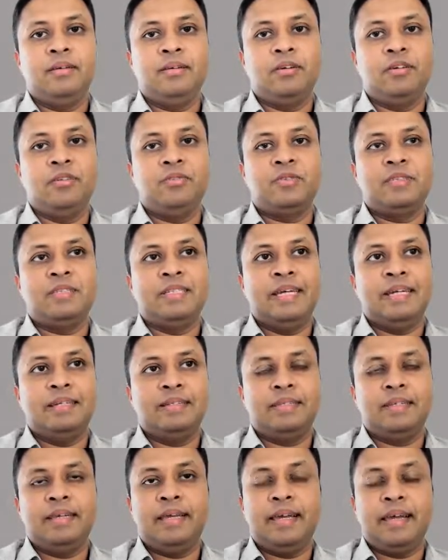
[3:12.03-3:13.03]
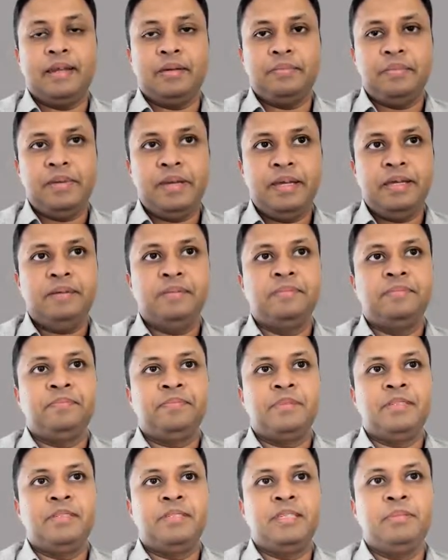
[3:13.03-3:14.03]
of sets A and B.
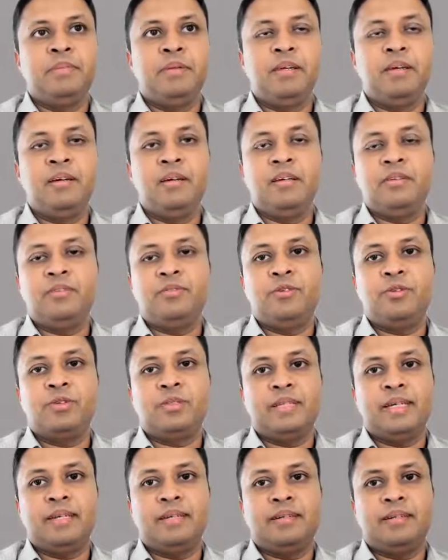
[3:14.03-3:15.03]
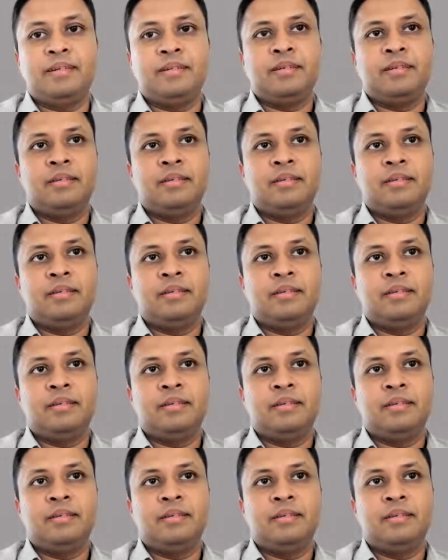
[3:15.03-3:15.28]
Similarly, for set